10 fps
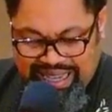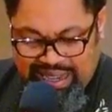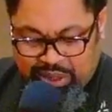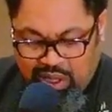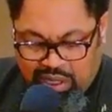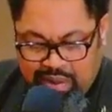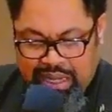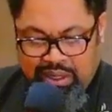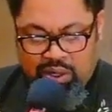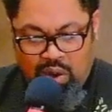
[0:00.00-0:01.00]
I'm talking
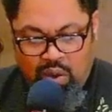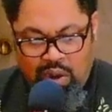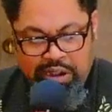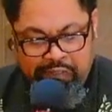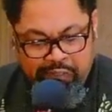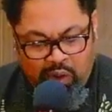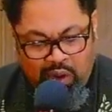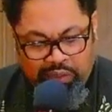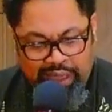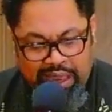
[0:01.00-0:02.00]
about the going
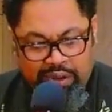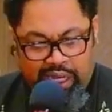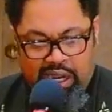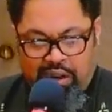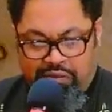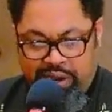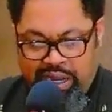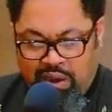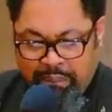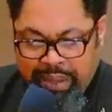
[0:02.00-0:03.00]
forth and
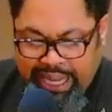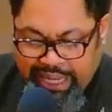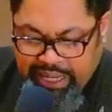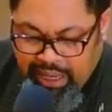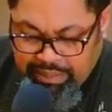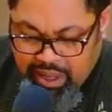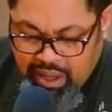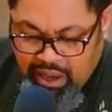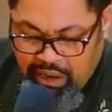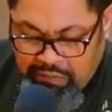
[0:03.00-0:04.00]
recovering or picking up
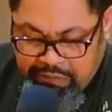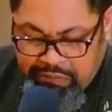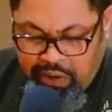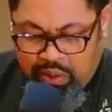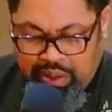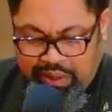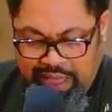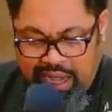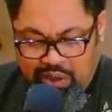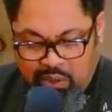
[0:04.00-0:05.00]
of folk
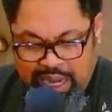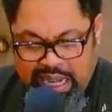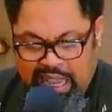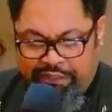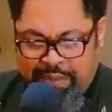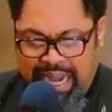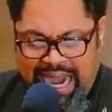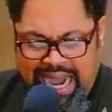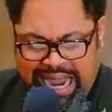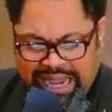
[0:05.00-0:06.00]
that we left
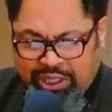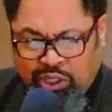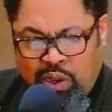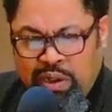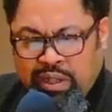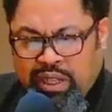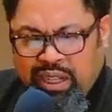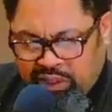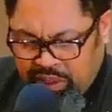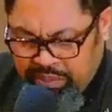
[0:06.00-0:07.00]
behind in certain
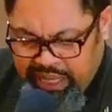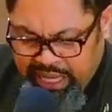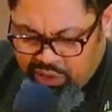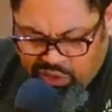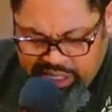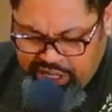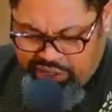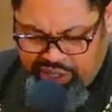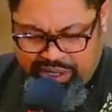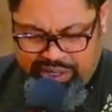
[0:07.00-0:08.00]
customs and
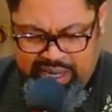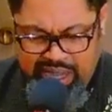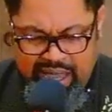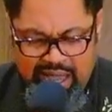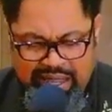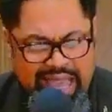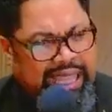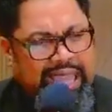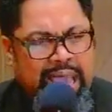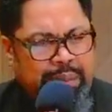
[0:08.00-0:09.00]
traditions
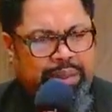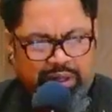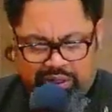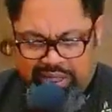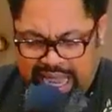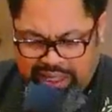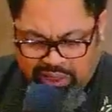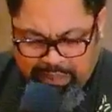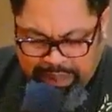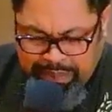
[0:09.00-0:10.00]
that kept us as
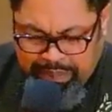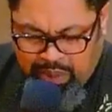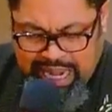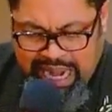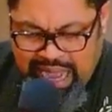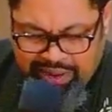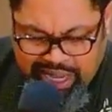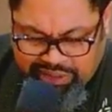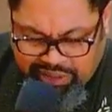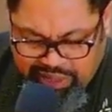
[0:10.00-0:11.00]
a people in our
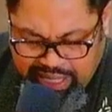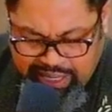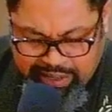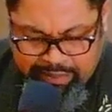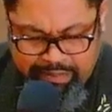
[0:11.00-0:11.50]
yesteryear.